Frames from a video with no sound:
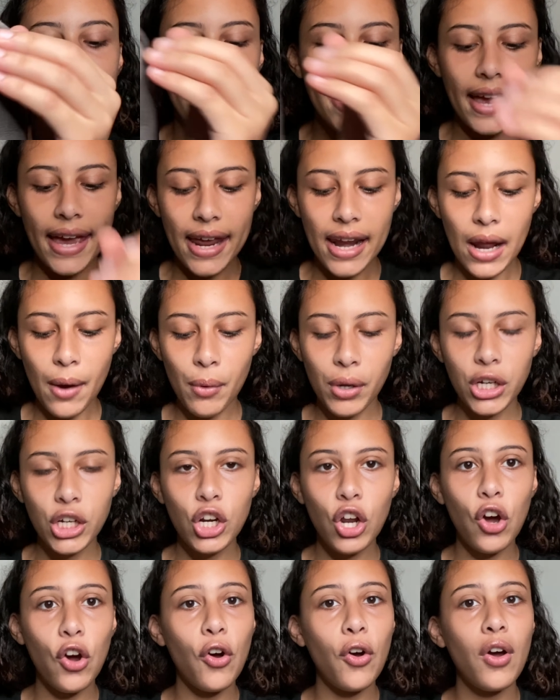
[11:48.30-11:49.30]
And I want to
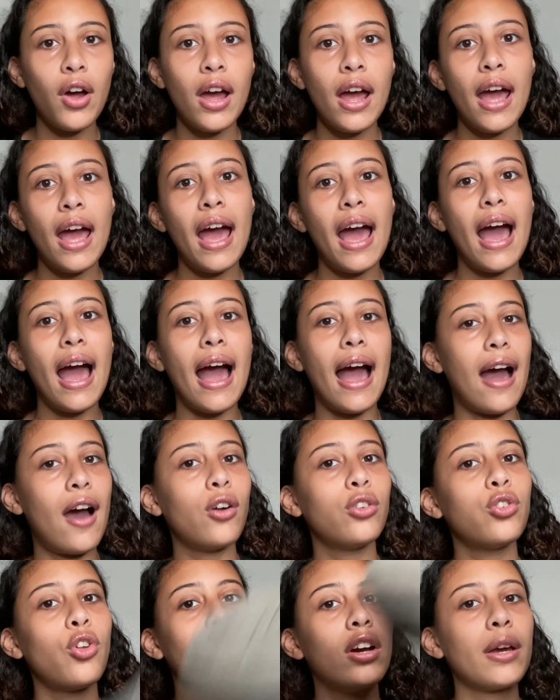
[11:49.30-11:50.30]
know how
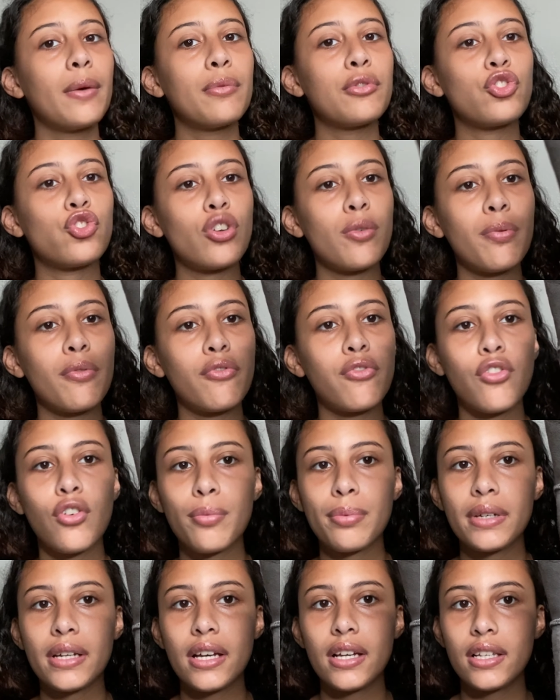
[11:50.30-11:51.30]
long it was dripping for
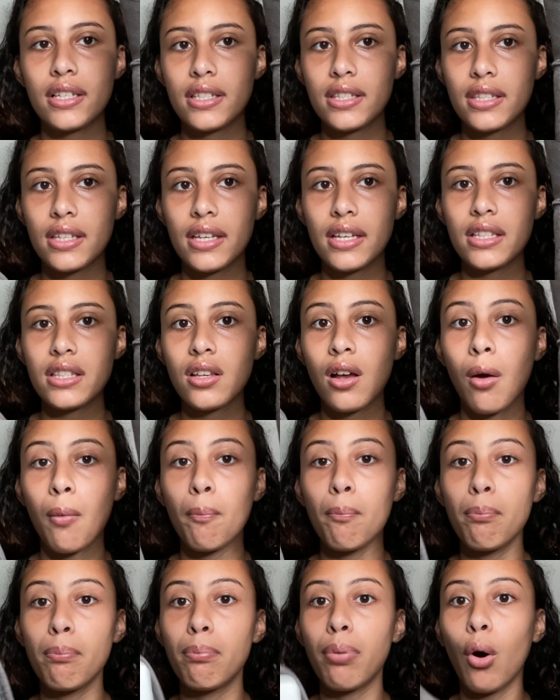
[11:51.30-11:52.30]
because it's on
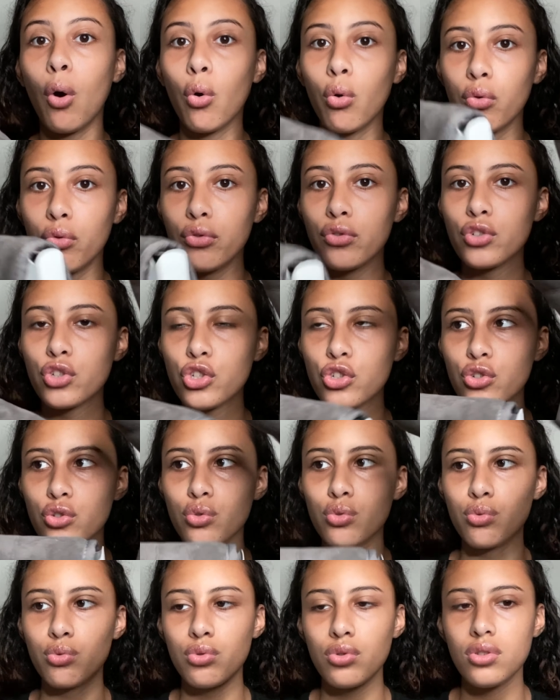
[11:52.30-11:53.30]
both
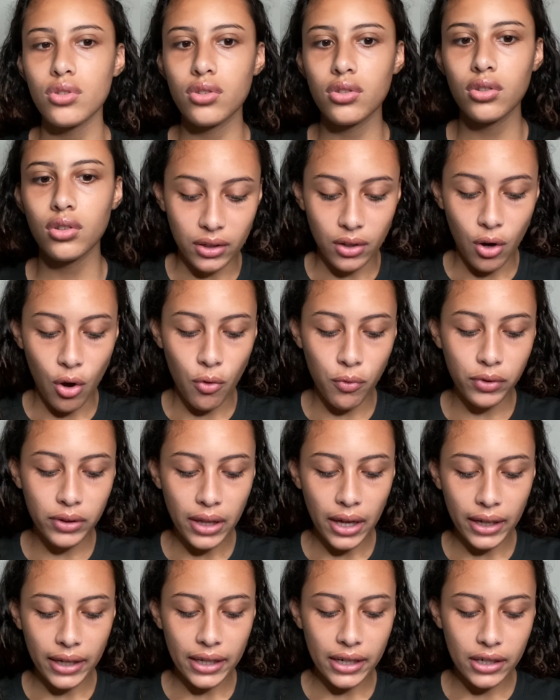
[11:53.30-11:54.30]
shoes. Hopefully
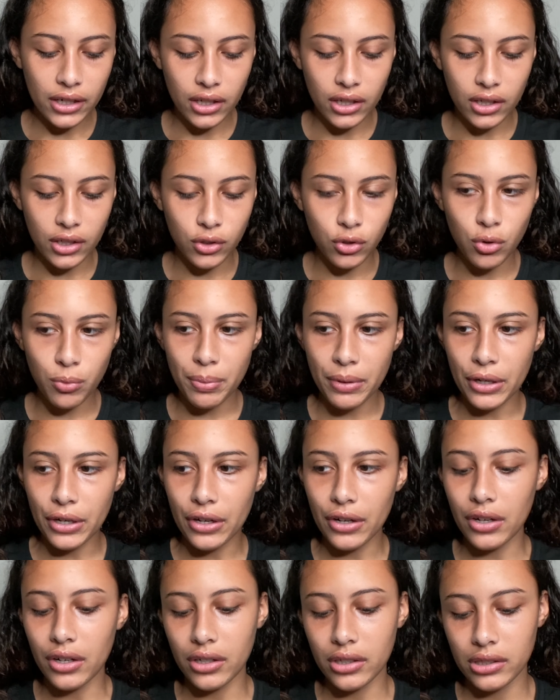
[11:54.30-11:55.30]
I get a new pair of
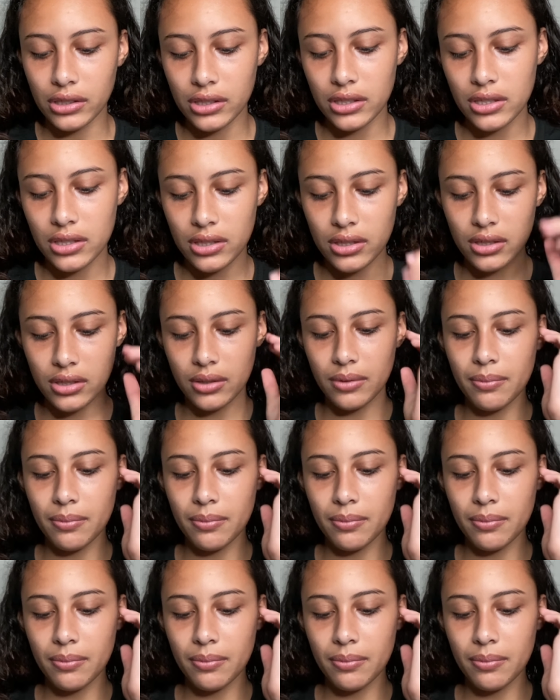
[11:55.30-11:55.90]
Uggs.